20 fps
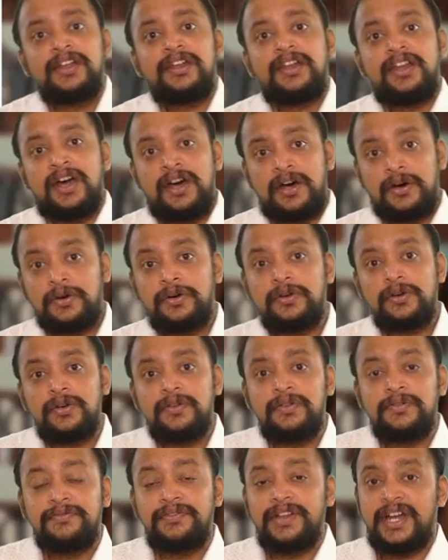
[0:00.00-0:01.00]

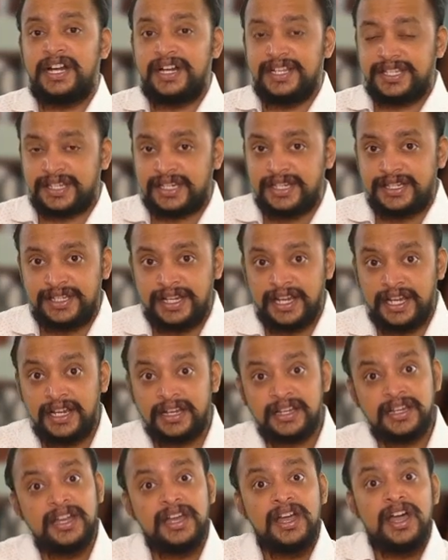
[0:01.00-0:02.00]
Now we are
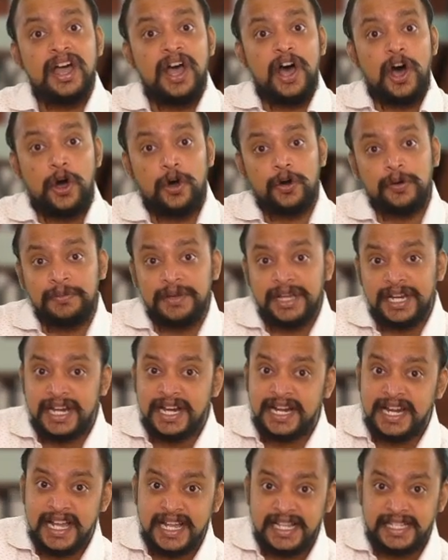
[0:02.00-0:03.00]
discussing how
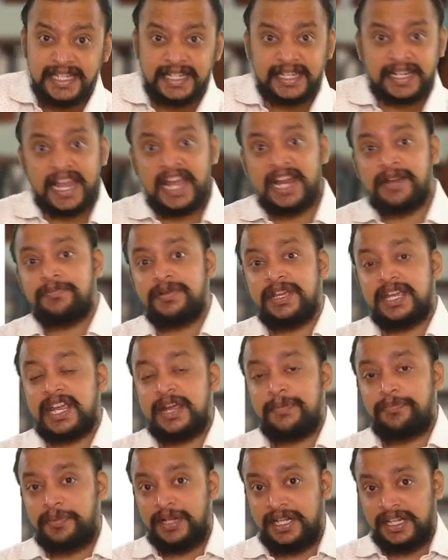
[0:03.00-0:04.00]
many days it can be
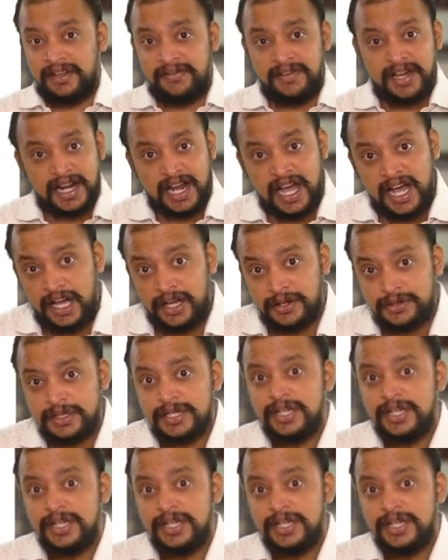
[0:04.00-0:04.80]
kept in the warehouse